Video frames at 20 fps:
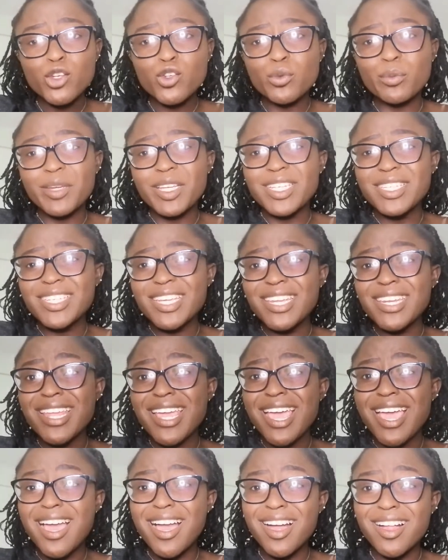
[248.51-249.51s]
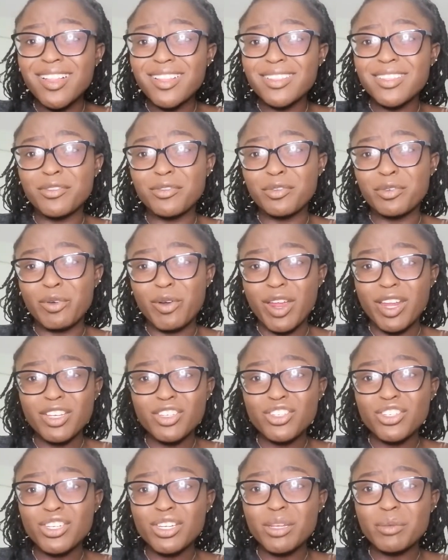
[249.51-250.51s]
to maintain healthy
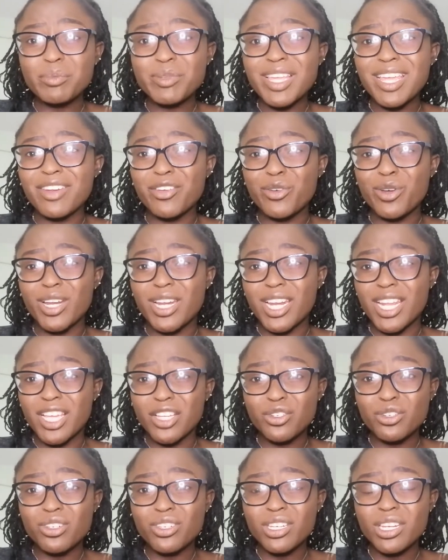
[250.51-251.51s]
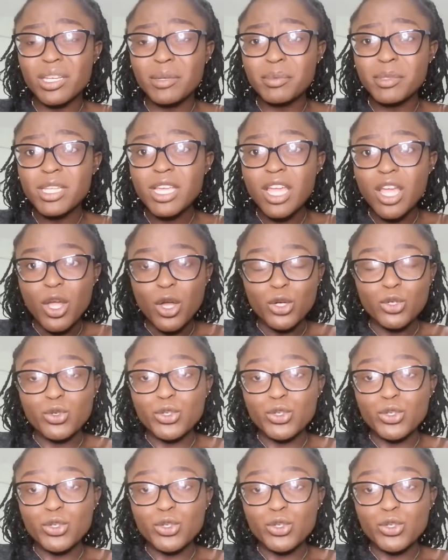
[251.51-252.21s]
friendships and relationships,